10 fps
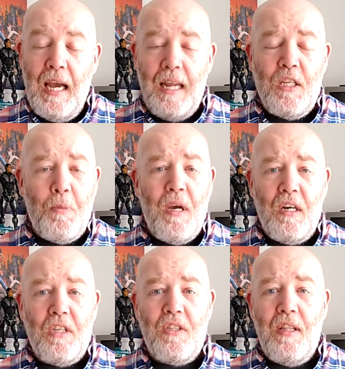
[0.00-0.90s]
And to be
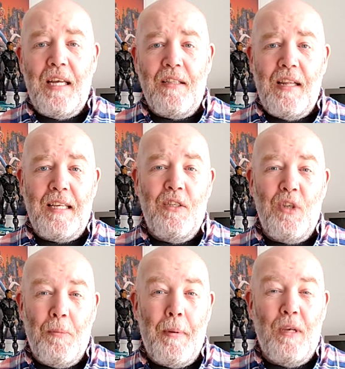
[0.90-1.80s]
honest, the Nazi
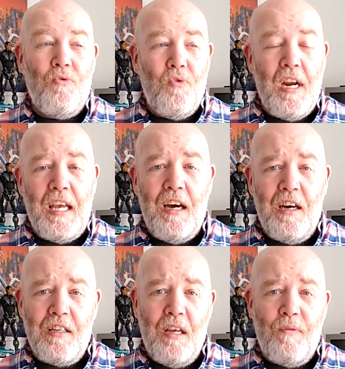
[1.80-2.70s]
zombie bit is really hard.